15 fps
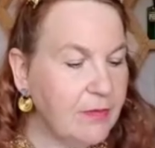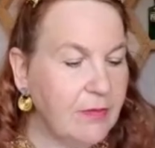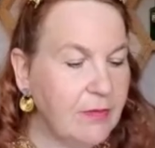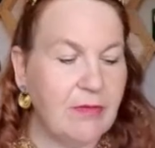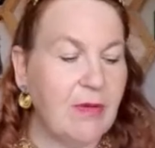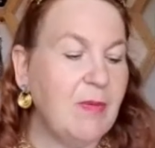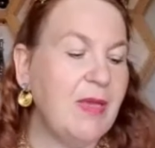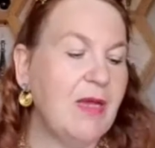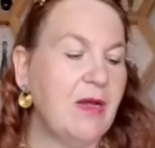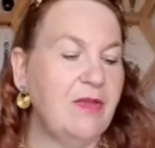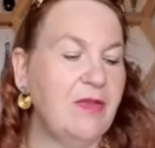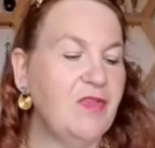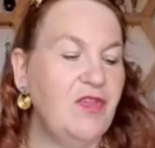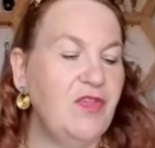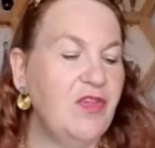I mean,
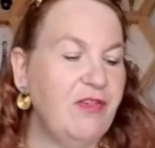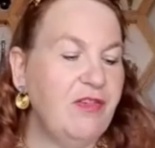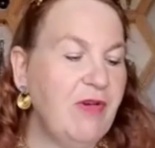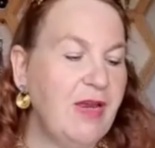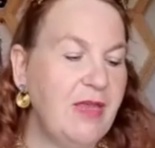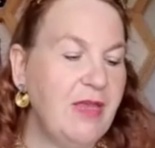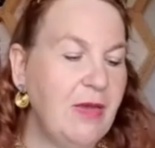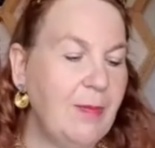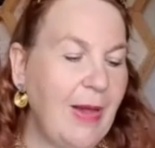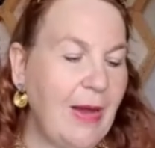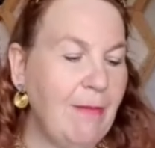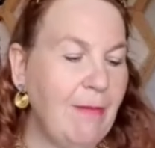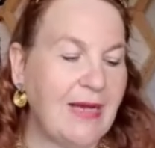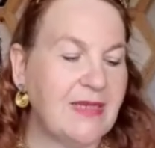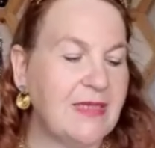there's nothing written
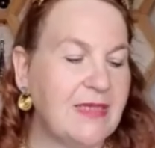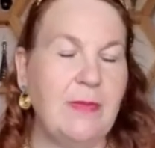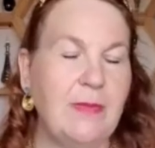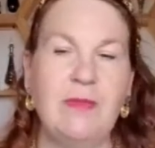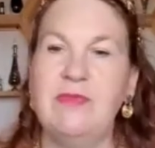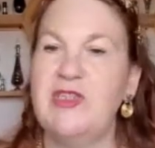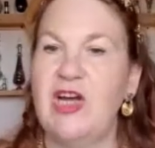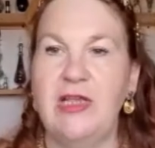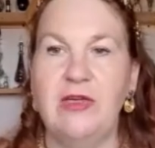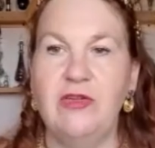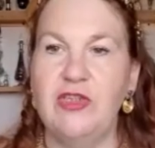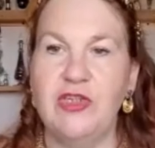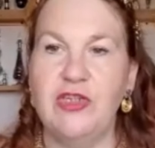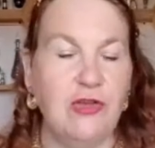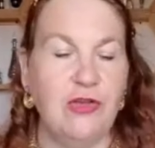about maximum
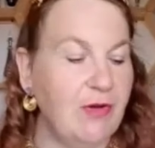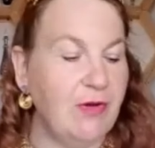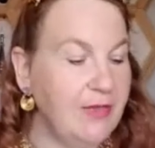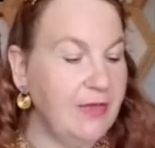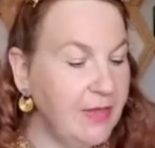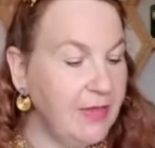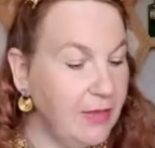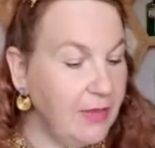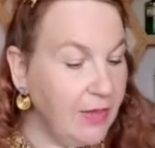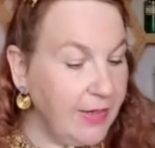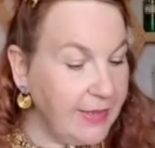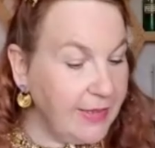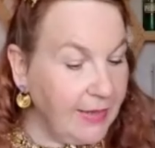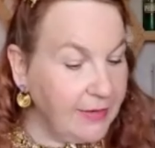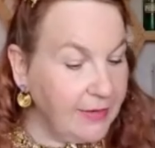dilution or anything
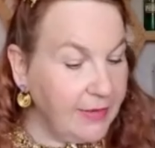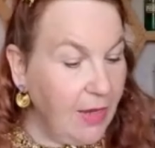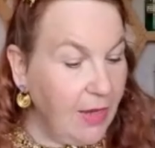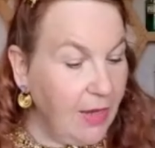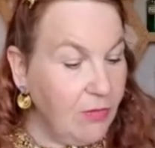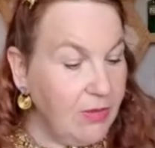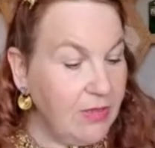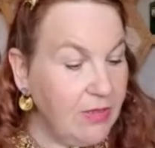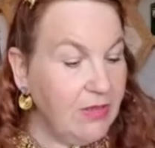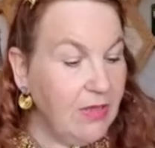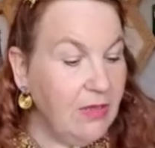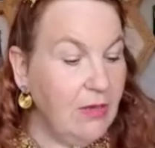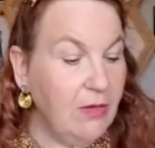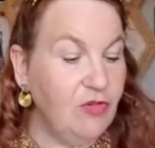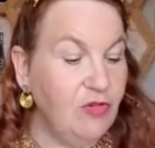like that. The only
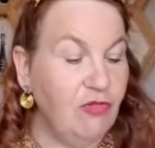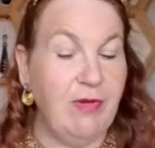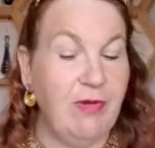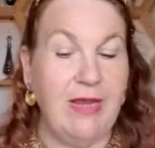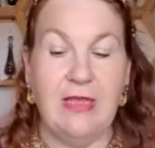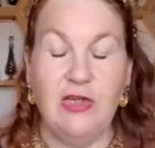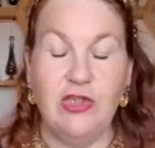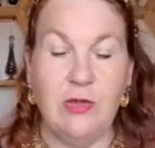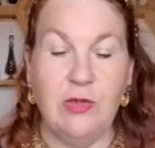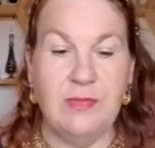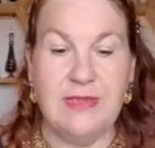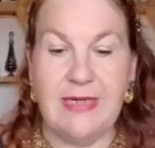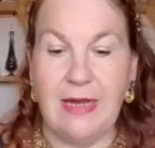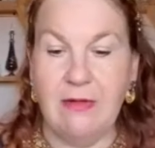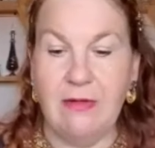thing that really
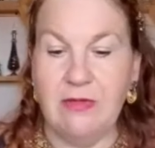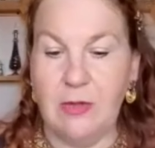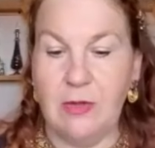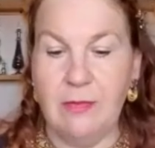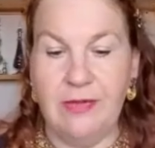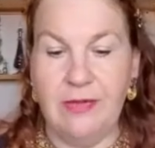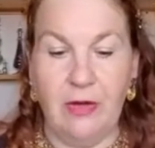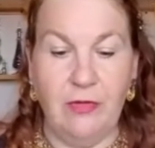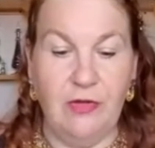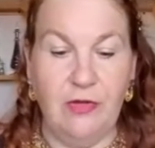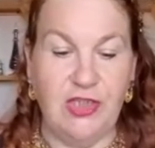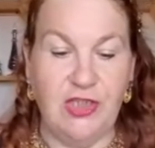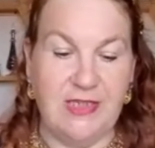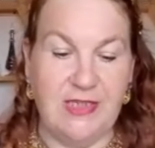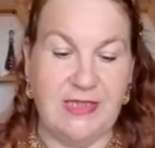jumps out on
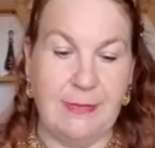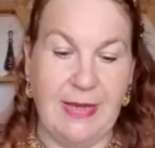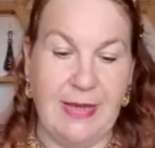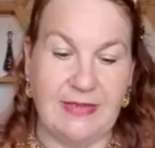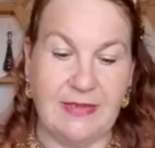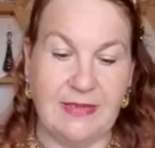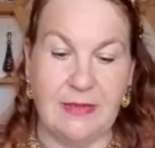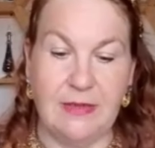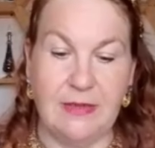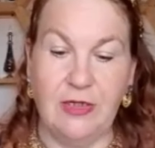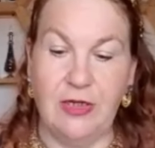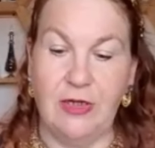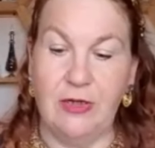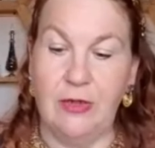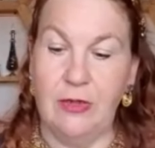the GCMS
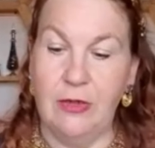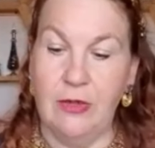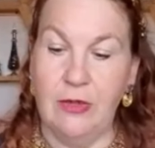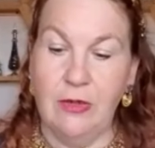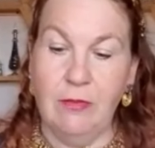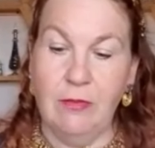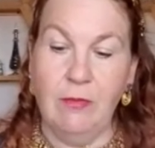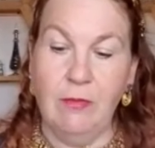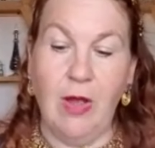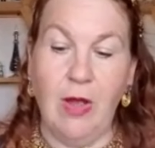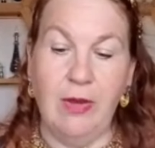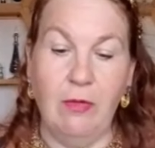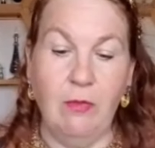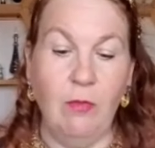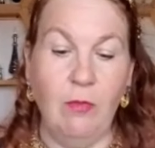that
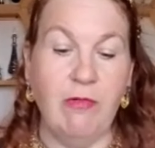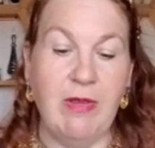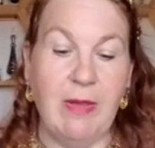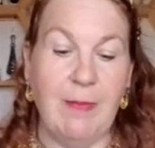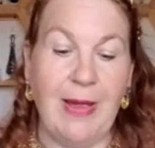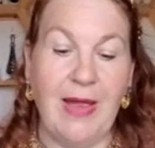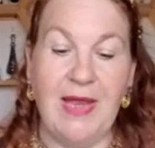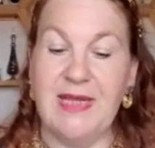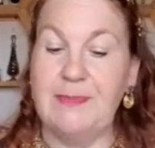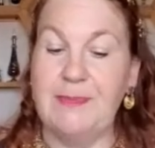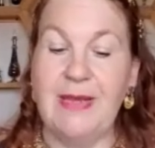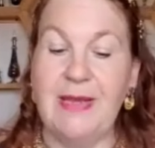might worry about is